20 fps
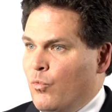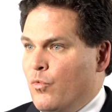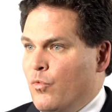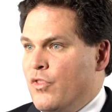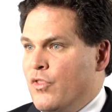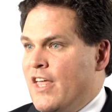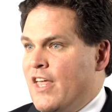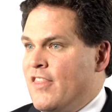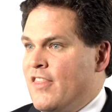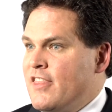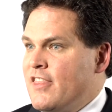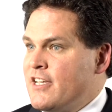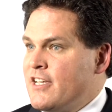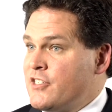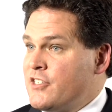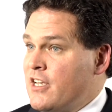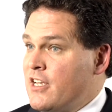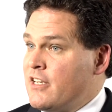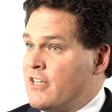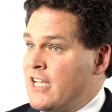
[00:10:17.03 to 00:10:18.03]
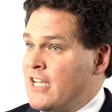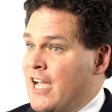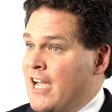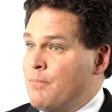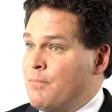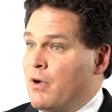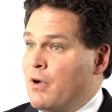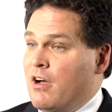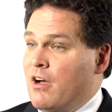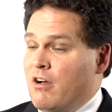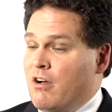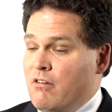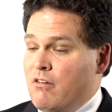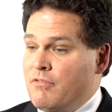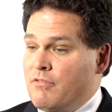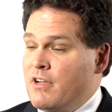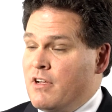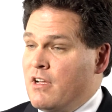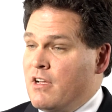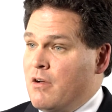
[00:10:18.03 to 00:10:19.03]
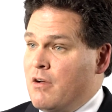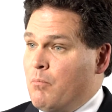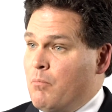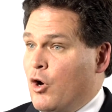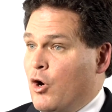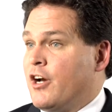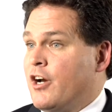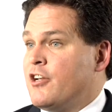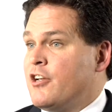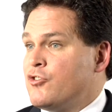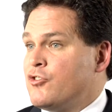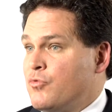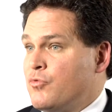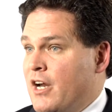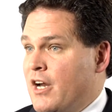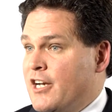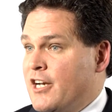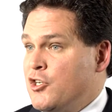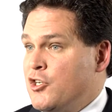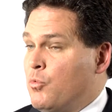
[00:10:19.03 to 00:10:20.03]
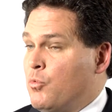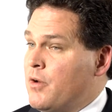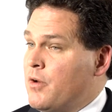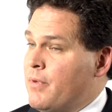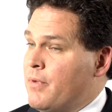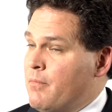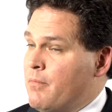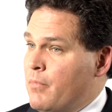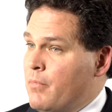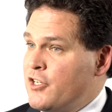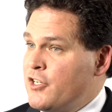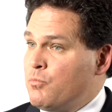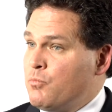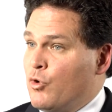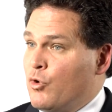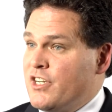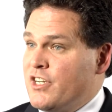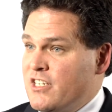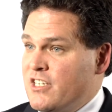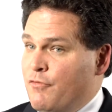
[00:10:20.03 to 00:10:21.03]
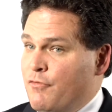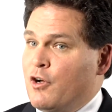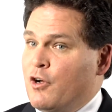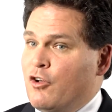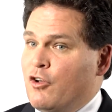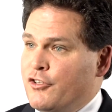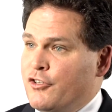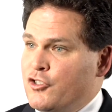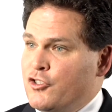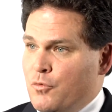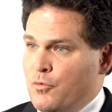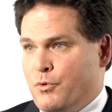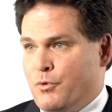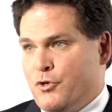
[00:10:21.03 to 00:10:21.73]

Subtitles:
then this type of marketing strategy would have been much more difficult to